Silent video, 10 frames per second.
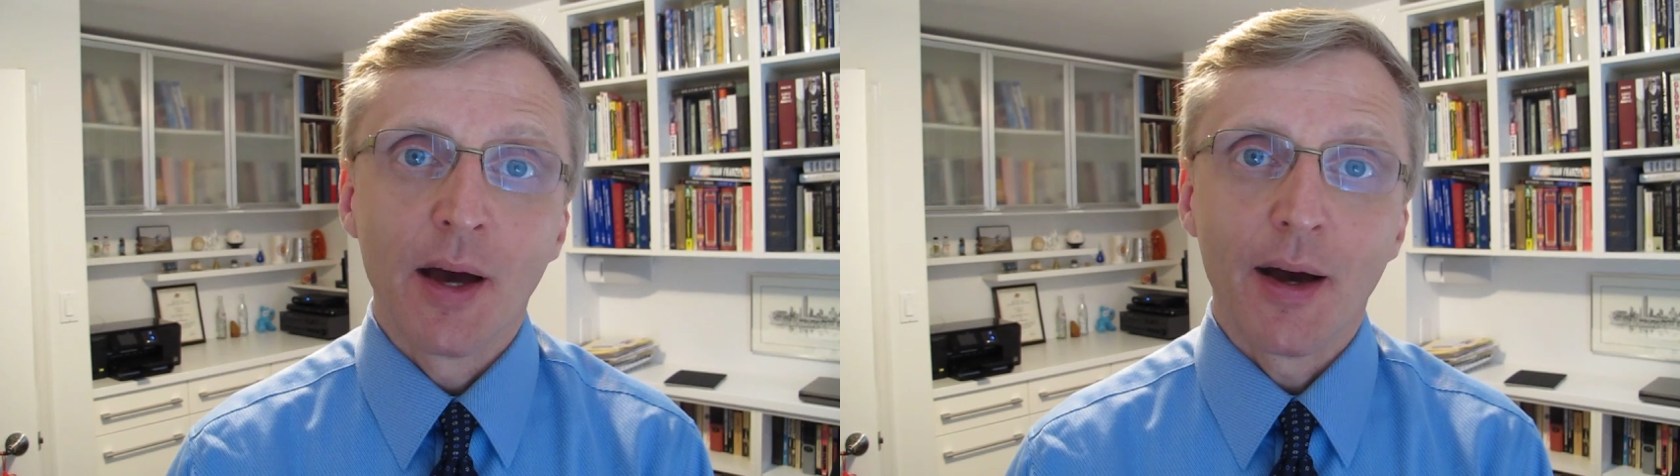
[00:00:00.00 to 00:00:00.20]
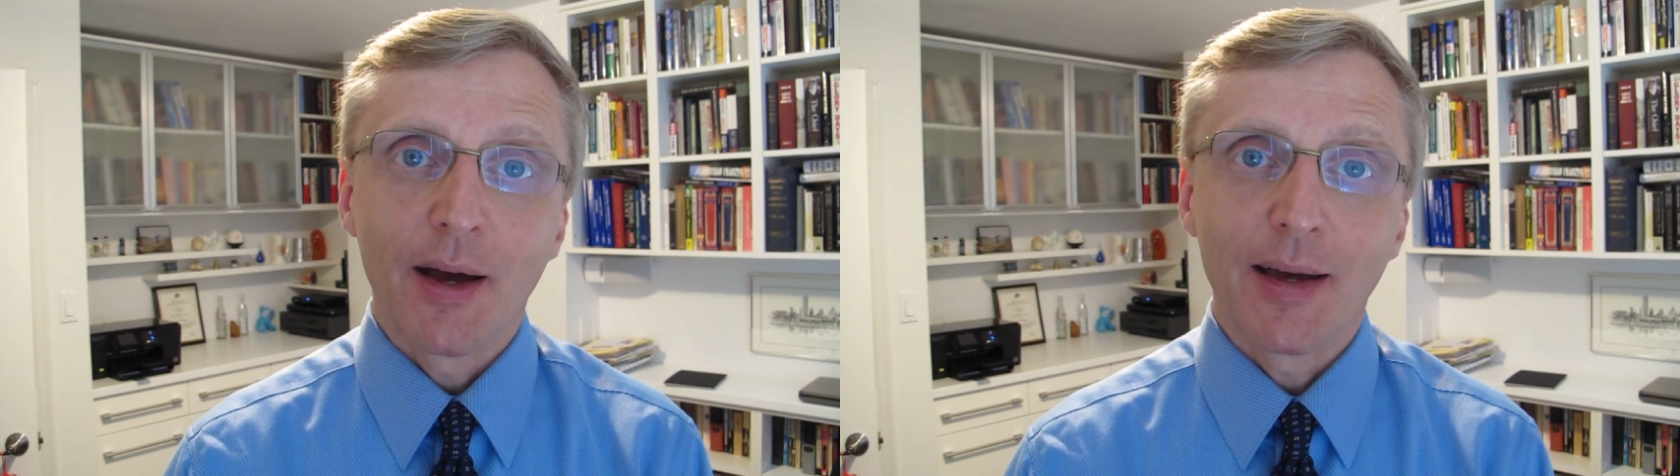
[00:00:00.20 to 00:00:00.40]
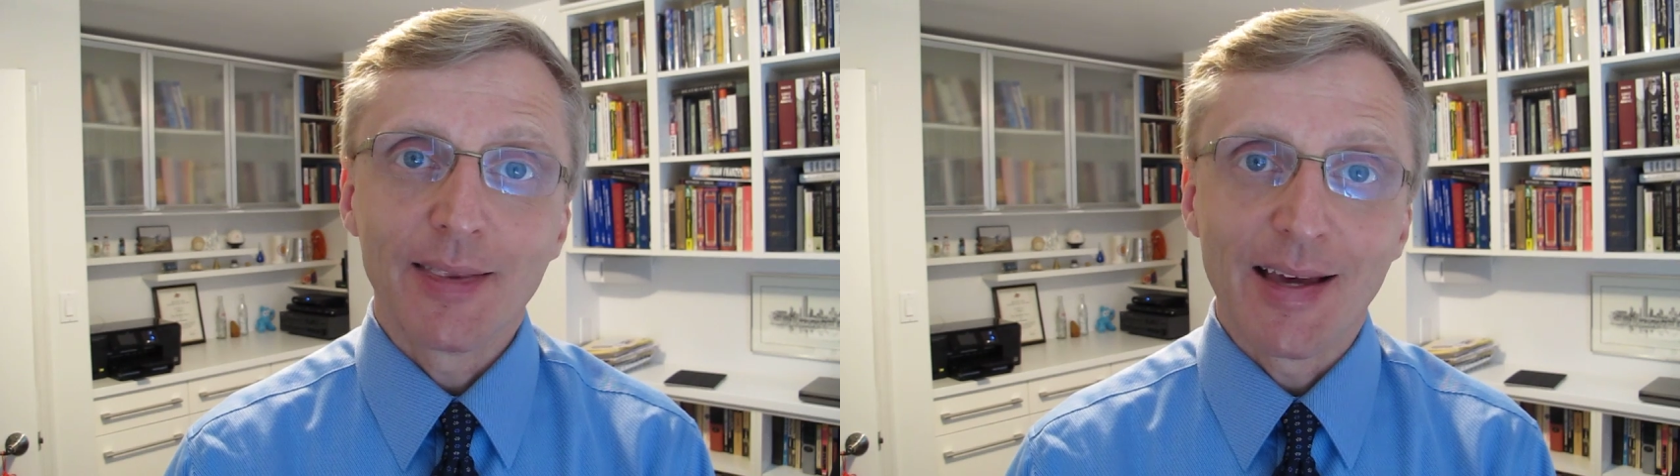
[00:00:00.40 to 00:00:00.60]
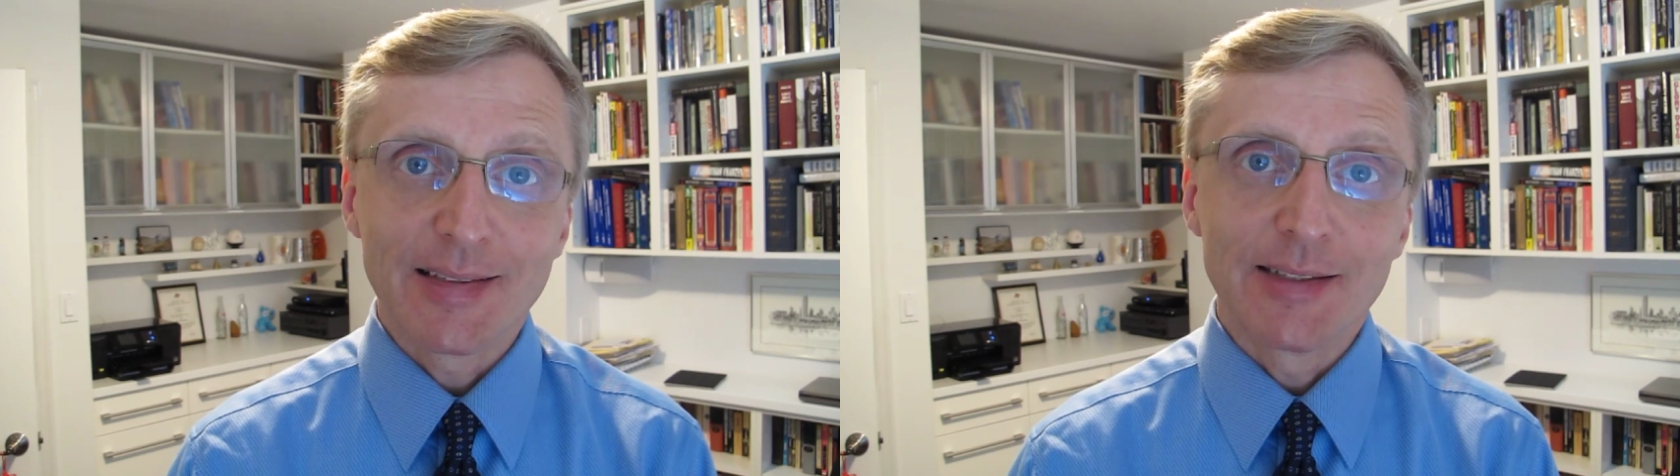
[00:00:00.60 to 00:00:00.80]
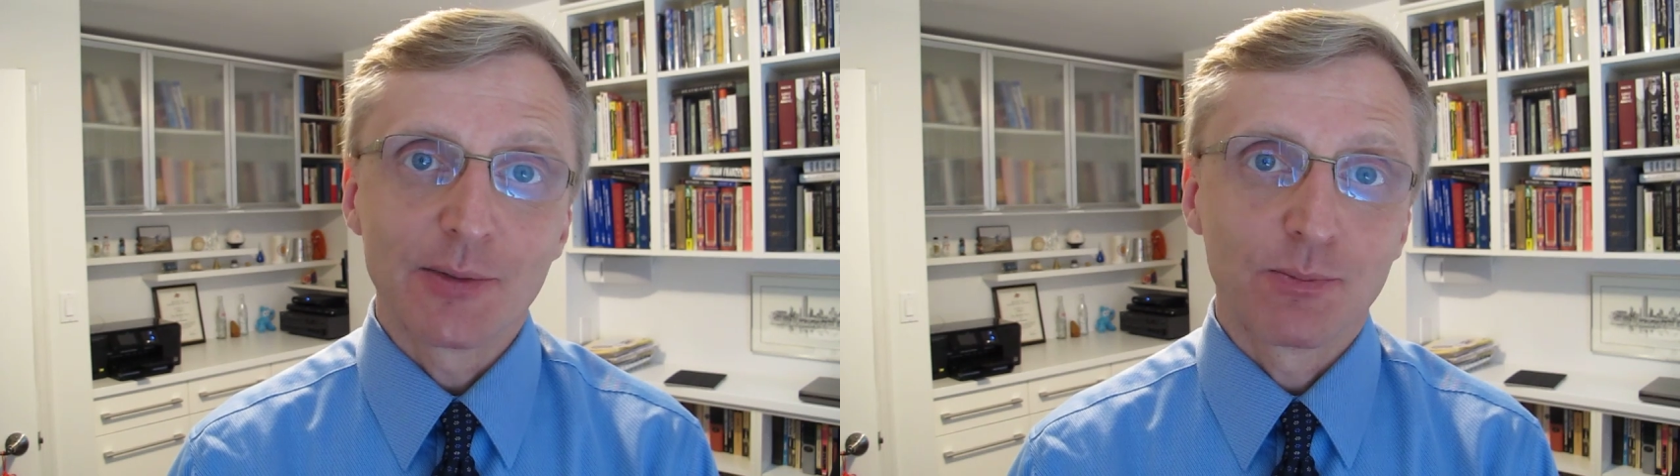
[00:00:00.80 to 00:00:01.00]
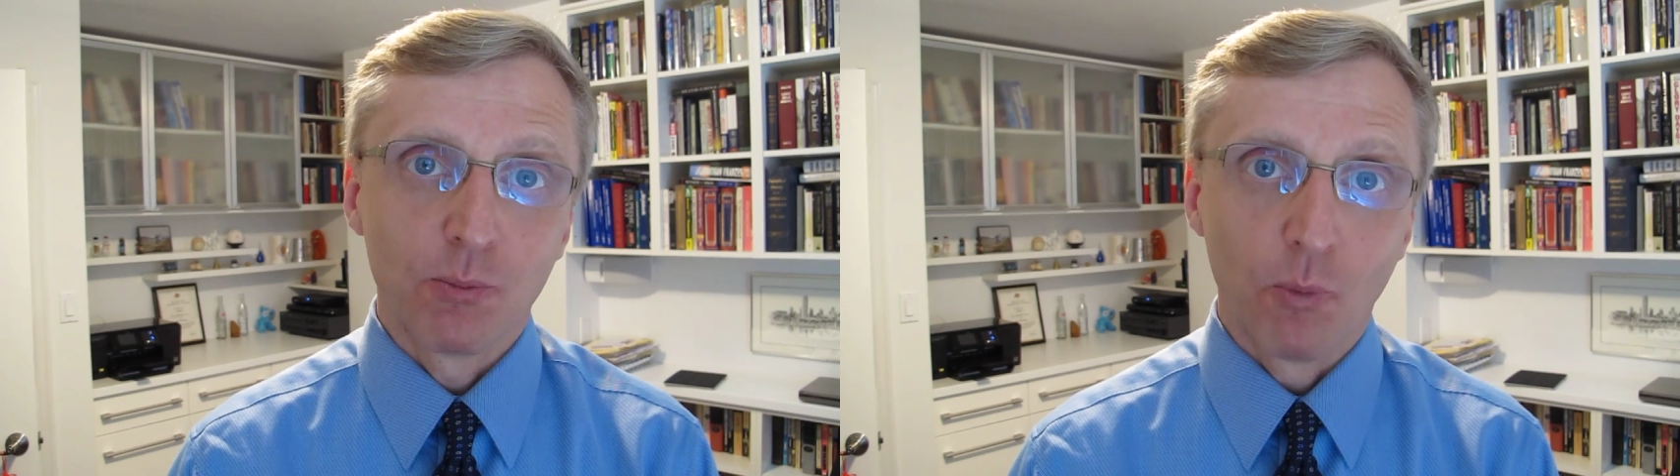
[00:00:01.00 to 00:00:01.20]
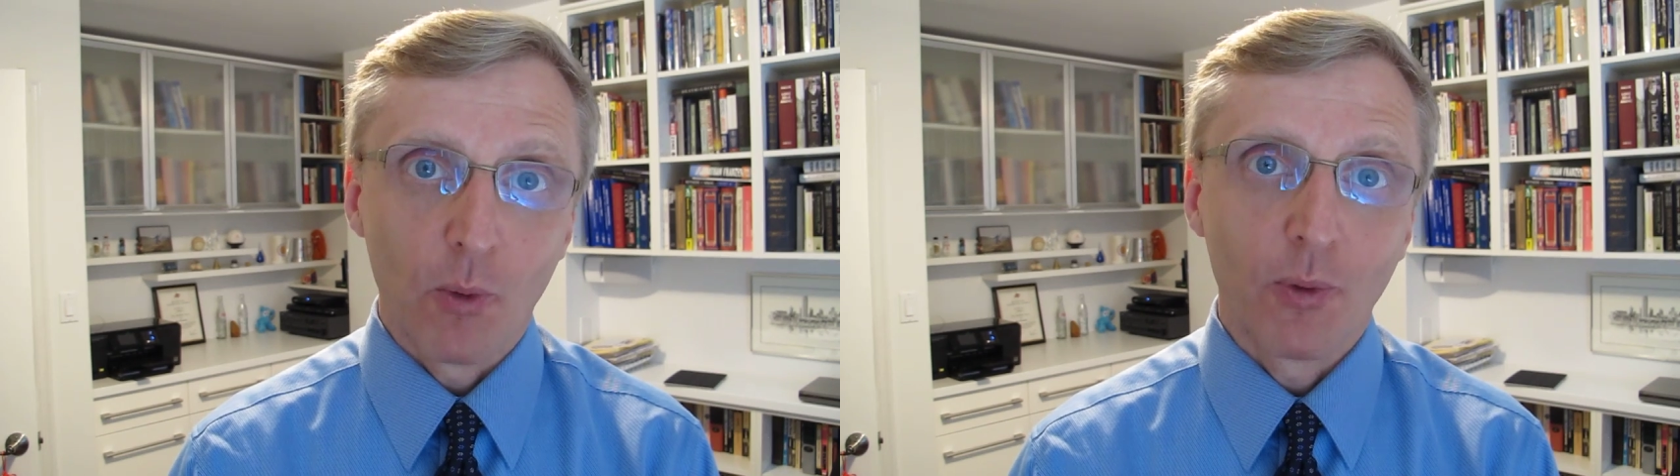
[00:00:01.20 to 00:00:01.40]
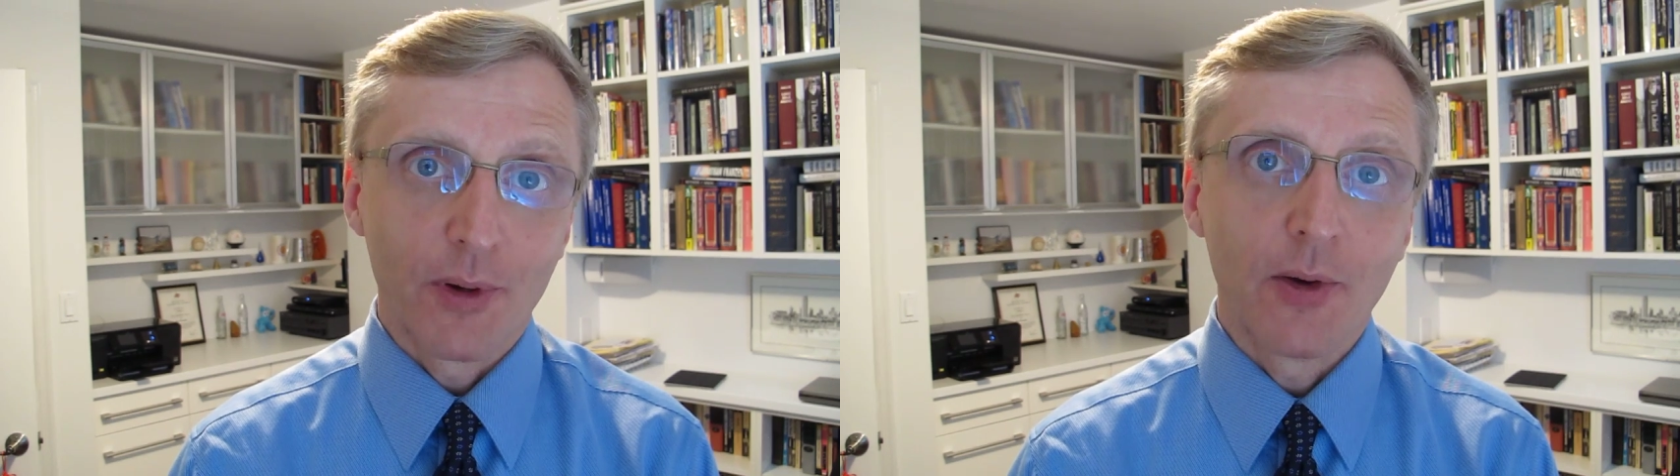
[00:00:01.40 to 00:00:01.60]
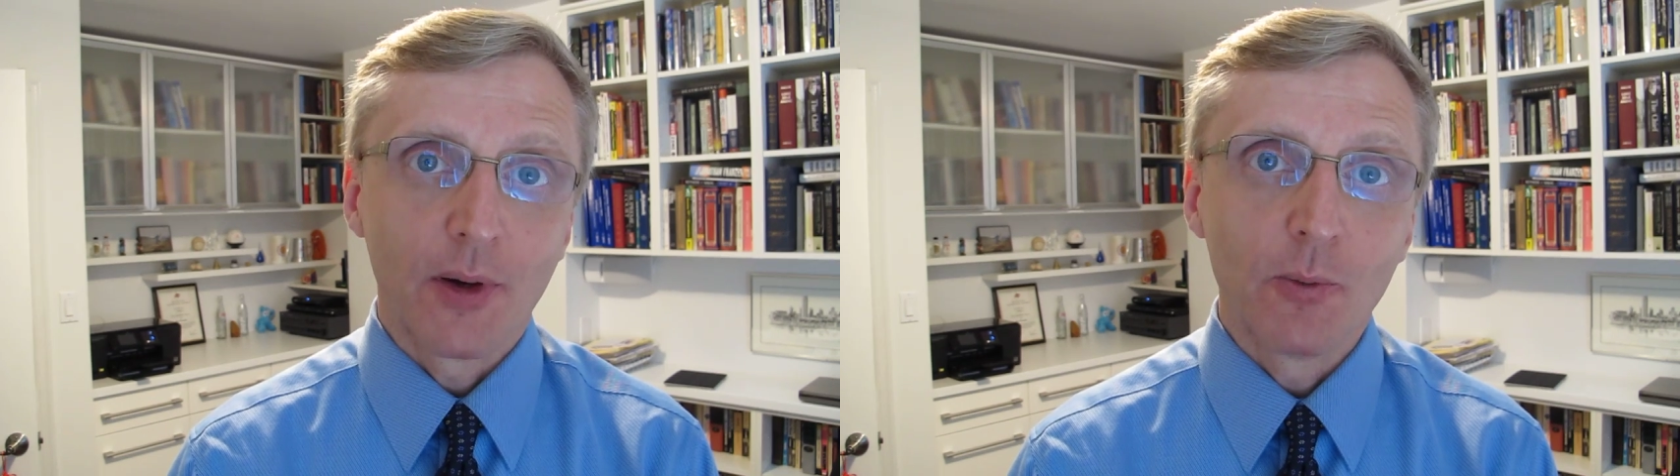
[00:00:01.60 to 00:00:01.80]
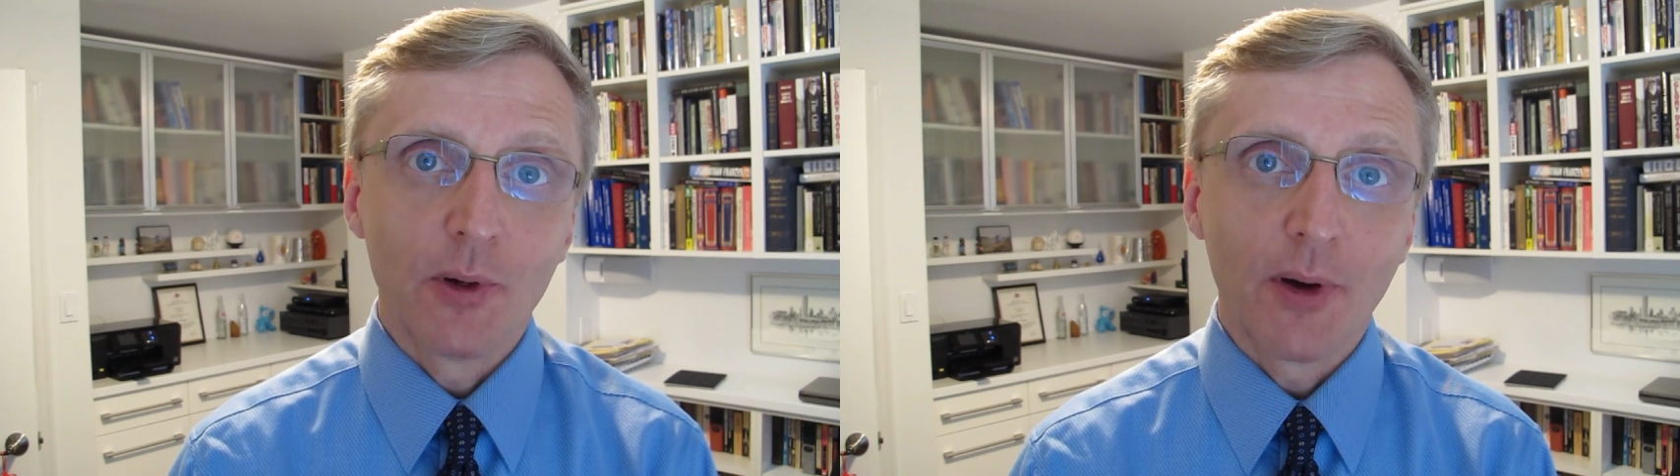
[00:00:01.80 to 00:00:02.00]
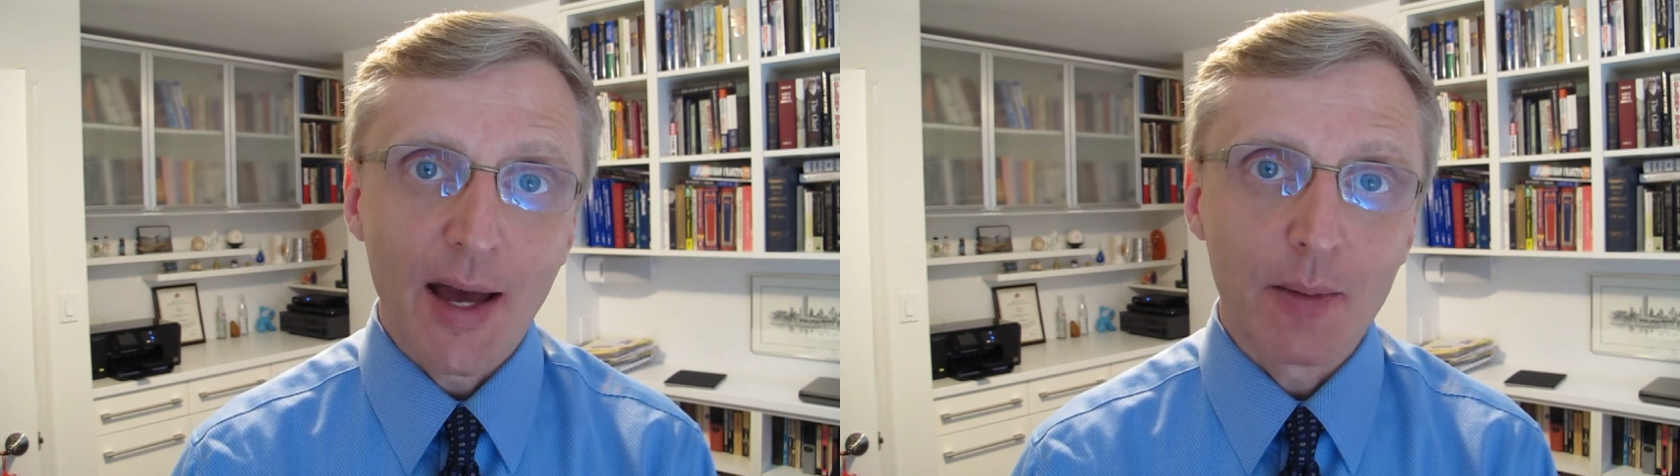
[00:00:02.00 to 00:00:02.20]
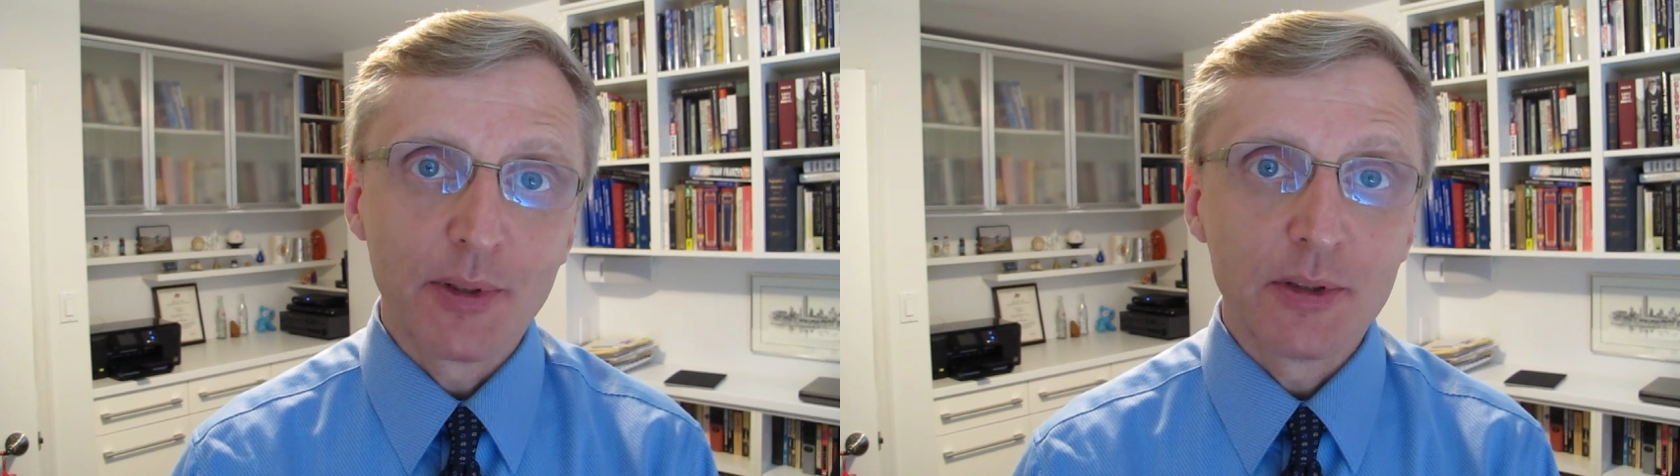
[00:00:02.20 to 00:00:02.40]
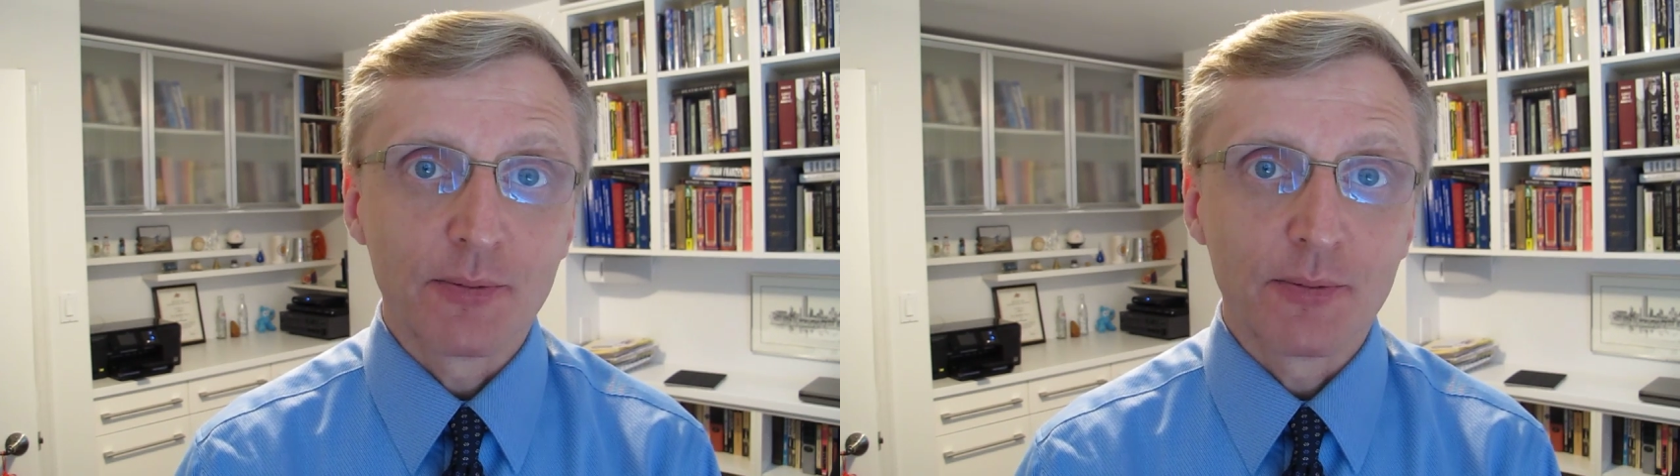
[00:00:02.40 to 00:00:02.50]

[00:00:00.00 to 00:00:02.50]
That is what we're hearing will happen.